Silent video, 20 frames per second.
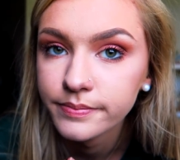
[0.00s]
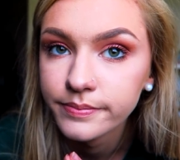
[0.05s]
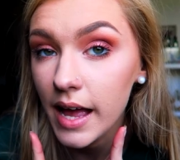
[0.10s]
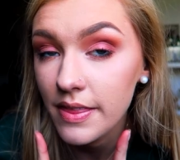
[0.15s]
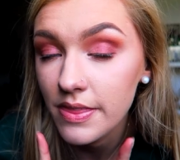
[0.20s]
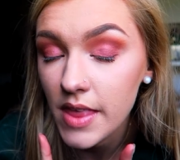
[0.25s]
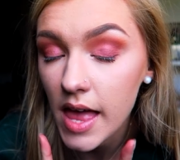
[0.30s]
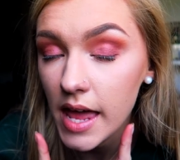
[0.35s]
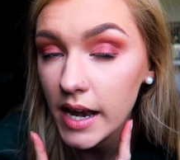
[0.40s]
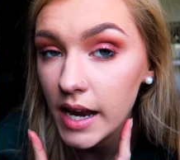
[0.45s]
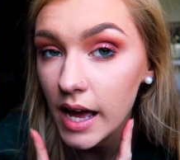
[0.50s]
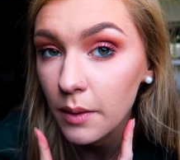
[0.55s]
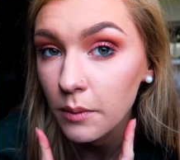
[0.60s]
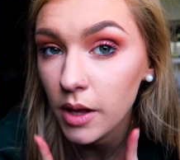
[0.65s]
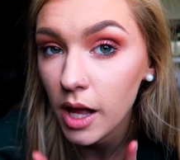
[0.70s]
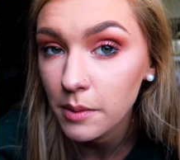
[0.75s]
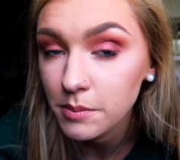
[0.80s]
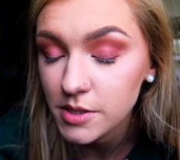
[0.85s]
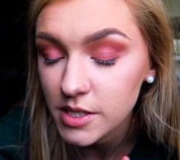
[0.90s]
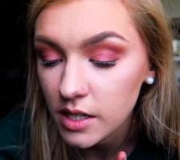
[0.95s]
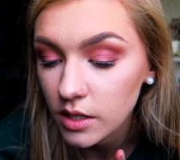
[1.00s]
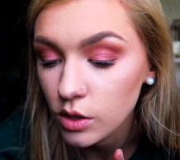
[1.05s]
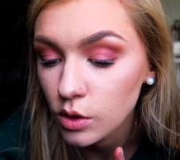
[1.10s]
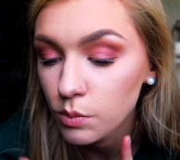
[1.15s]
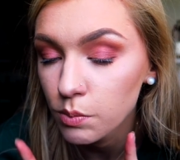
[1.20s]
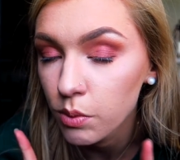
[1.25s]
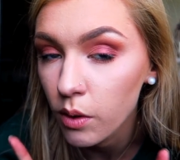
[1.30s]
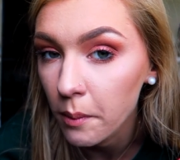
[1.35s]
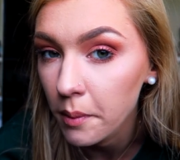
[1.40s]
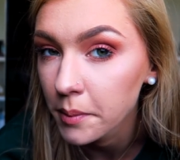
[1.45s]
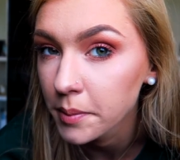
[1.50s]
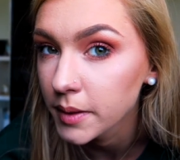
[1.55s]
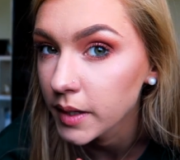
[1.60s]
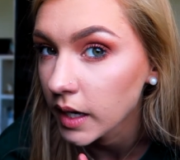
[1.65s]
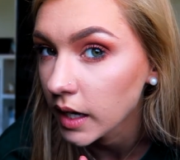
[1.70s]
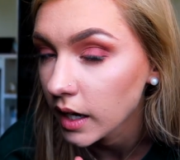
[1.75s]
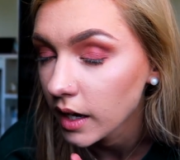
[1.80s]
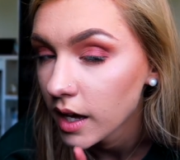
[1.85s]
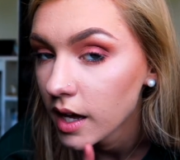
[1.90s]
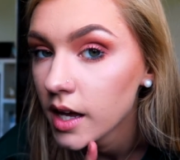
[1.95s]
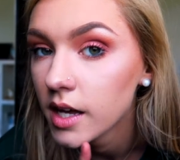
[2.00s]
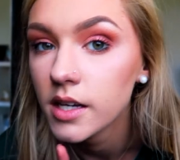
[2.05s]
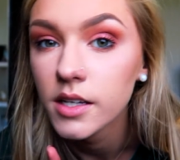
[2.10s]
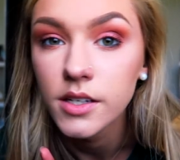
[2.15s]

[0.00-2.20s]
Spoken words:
I will update you probably